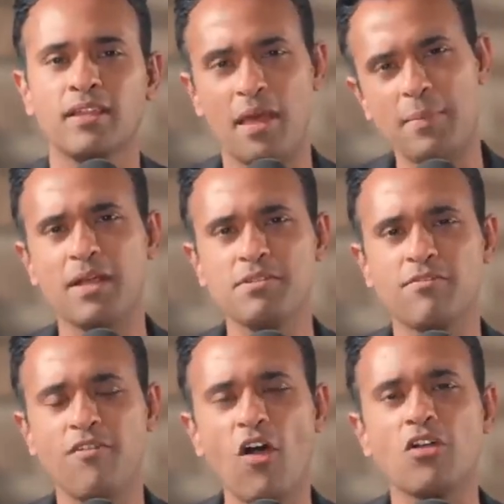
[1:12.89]
That becomes a
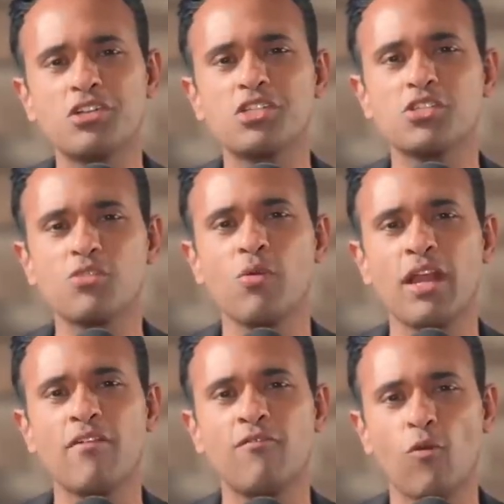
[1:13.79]
farce
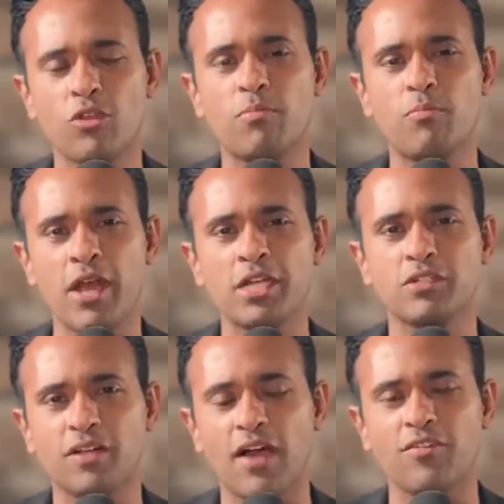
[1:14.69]
when a fourth branch
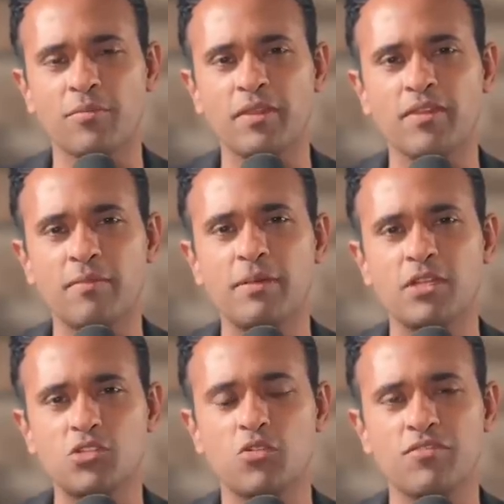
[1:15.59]
of government, the
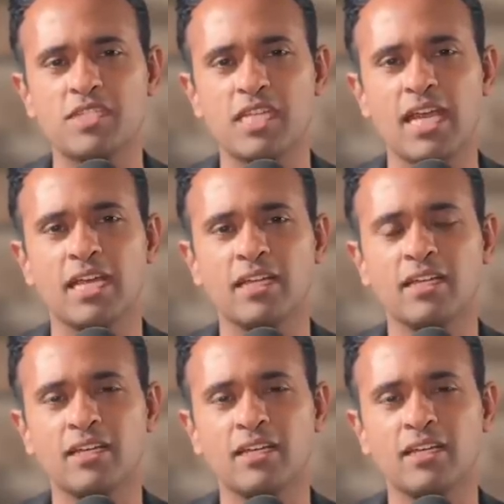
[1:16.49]
administrative state,